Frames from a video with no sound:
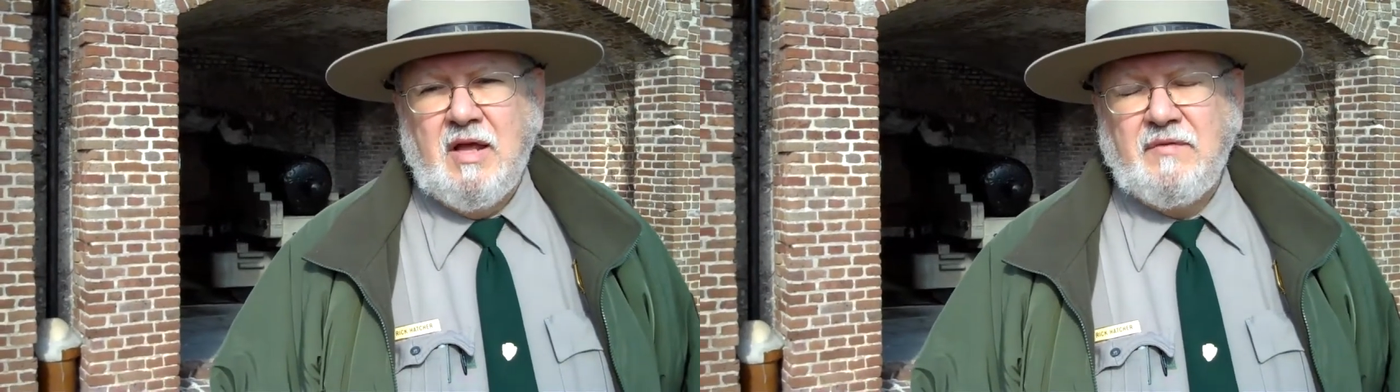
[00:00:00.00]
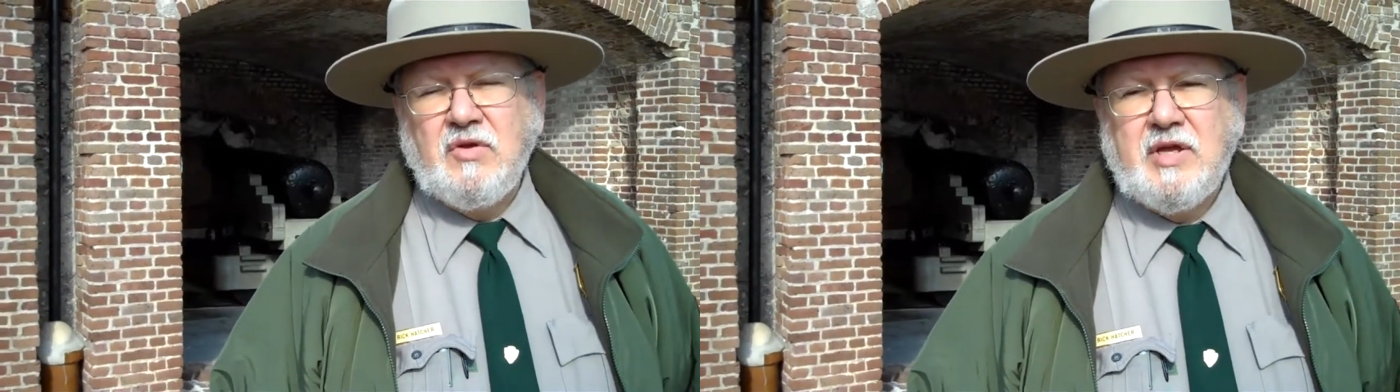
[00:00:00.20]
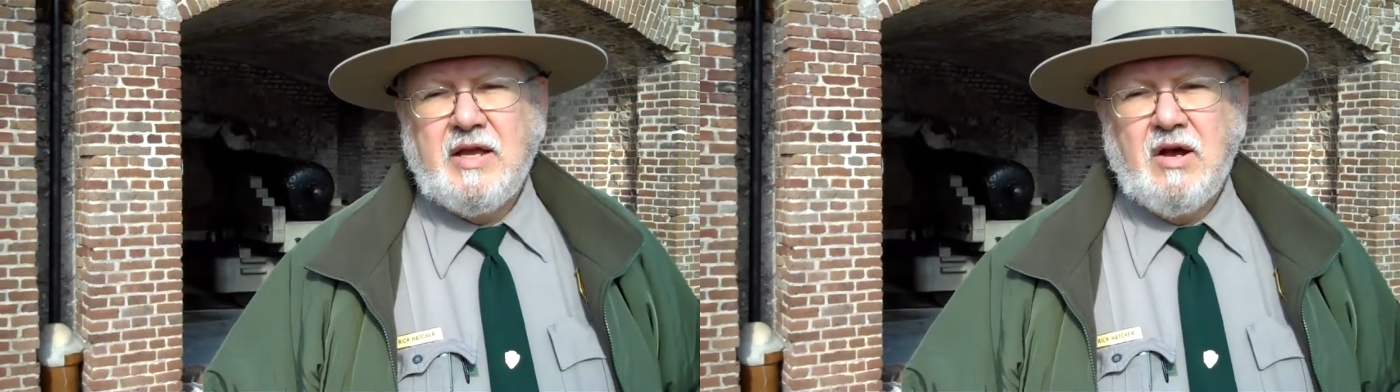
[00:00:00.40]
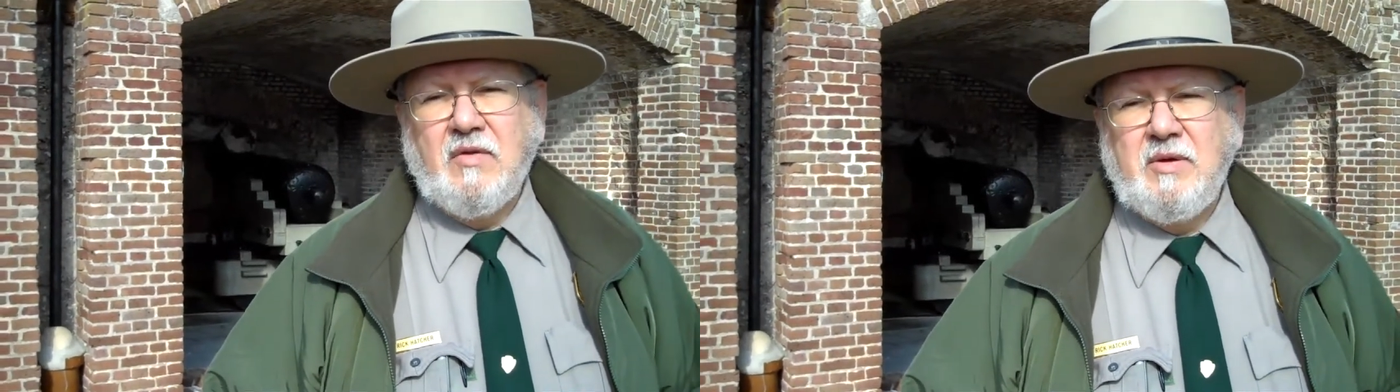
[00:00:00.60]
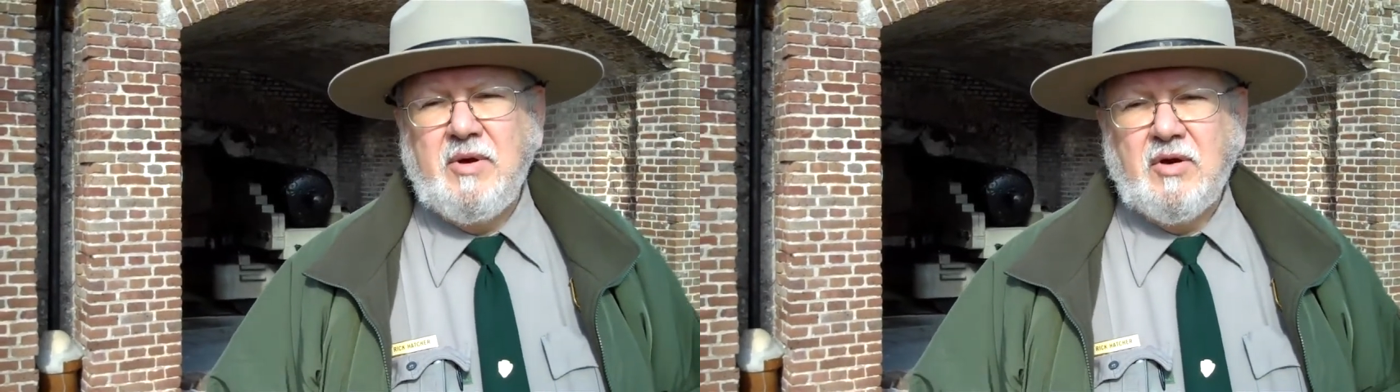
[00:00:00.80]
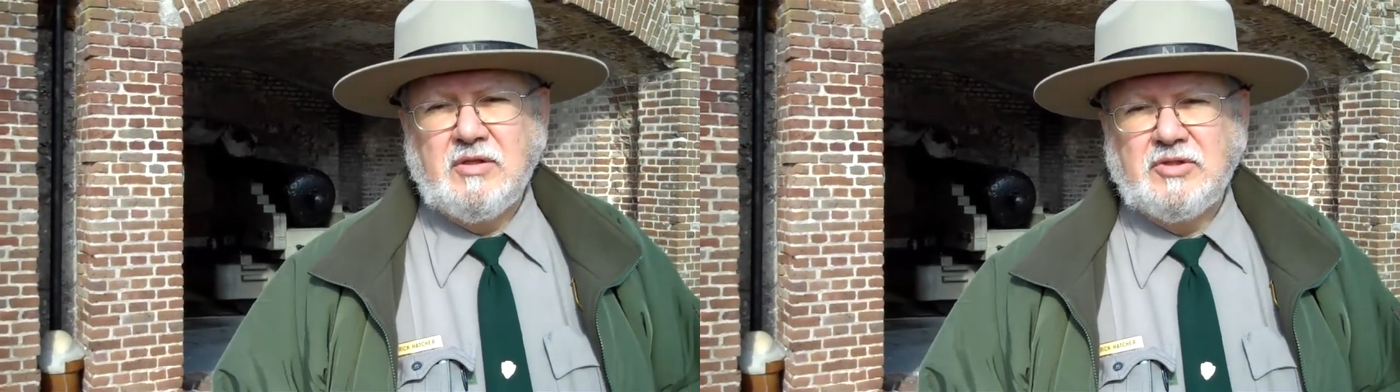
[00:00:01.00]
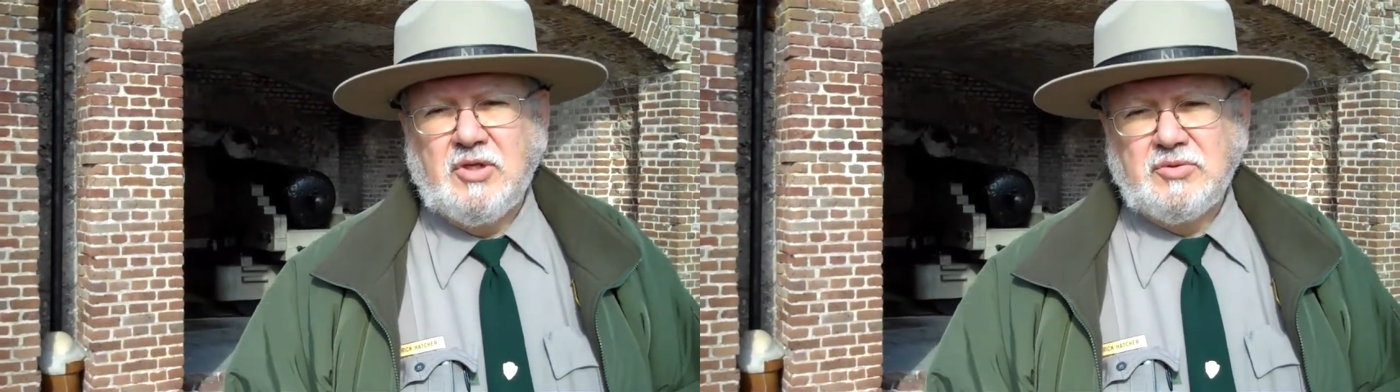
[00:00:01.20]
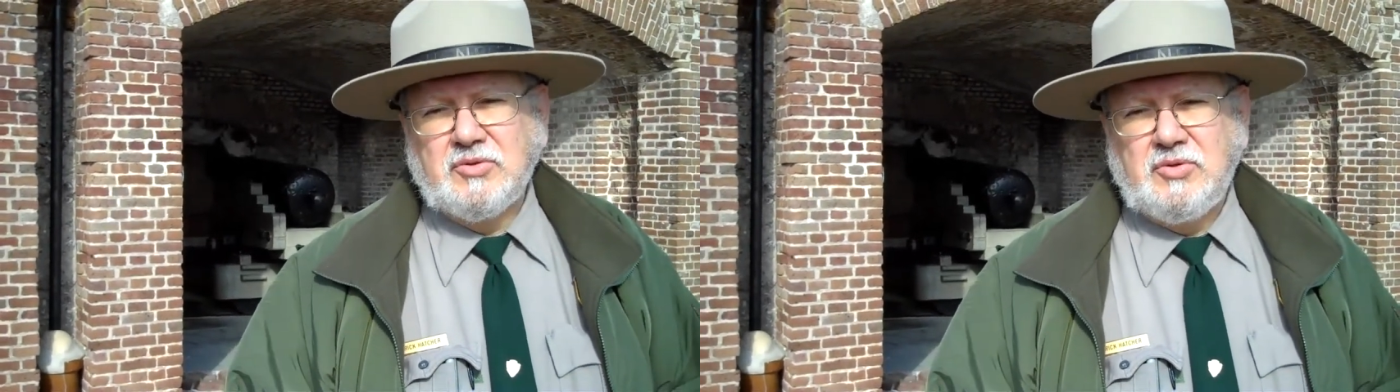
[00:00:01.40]
If you take all the American
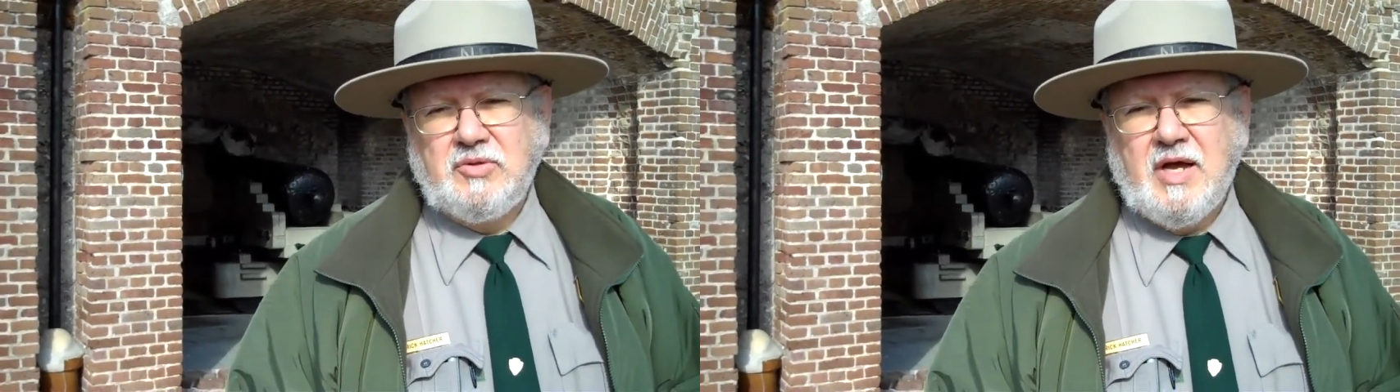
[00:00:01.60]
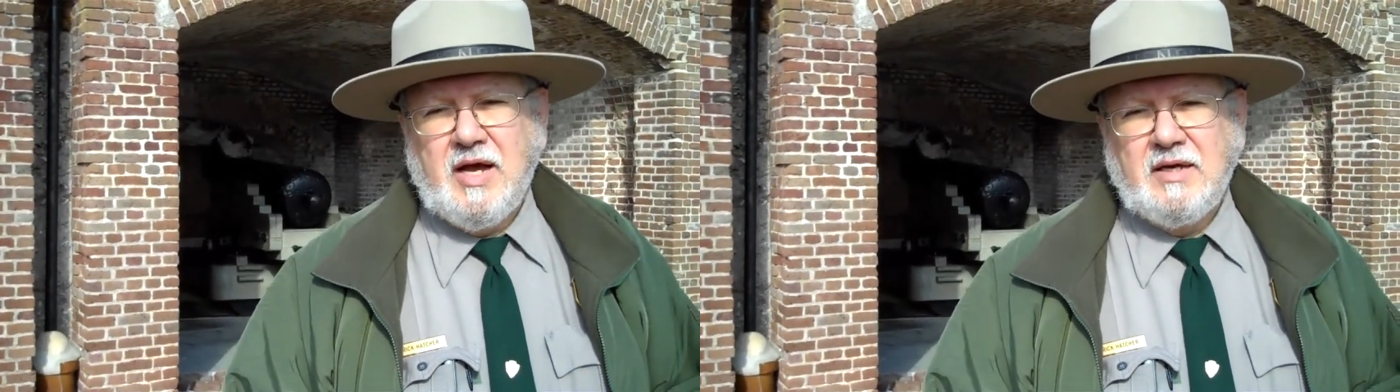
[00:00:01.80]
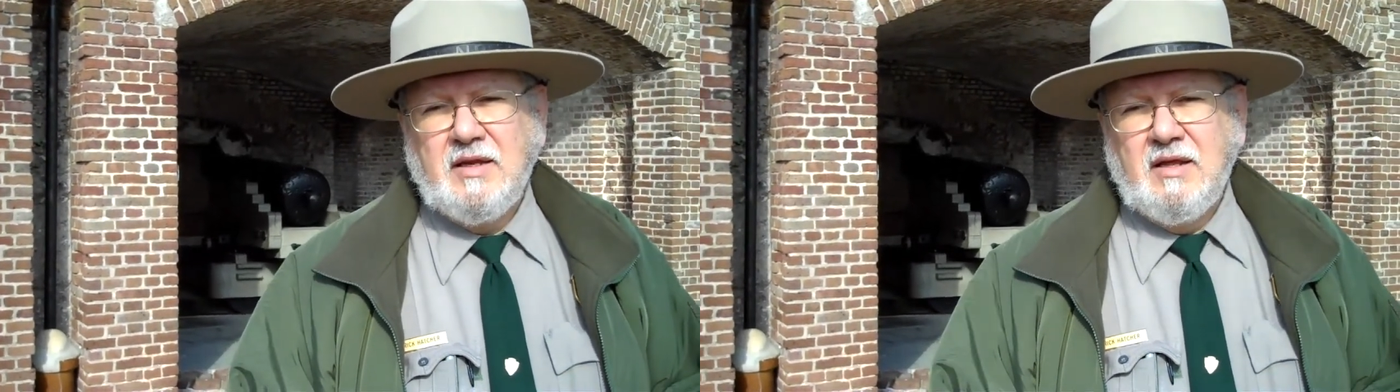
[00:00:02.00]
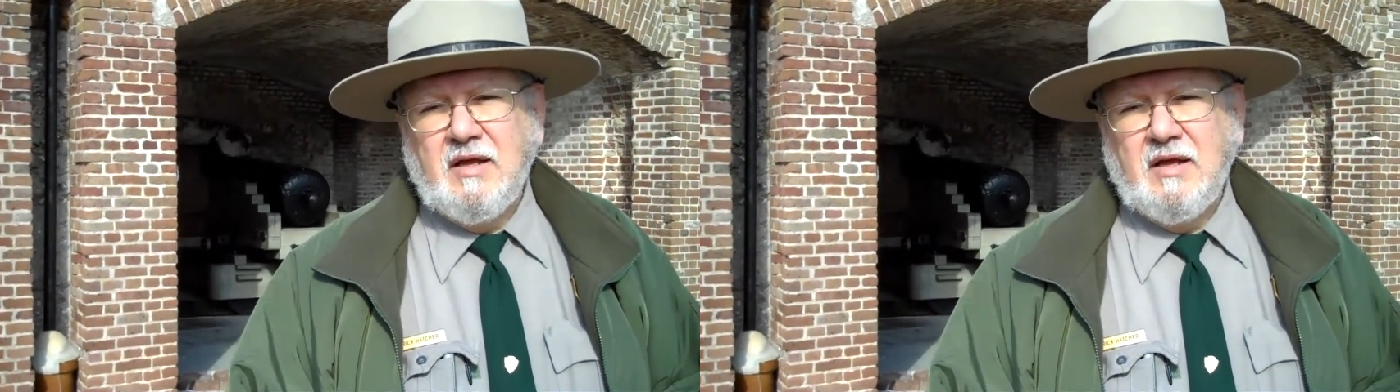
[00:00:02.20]
soldiers who died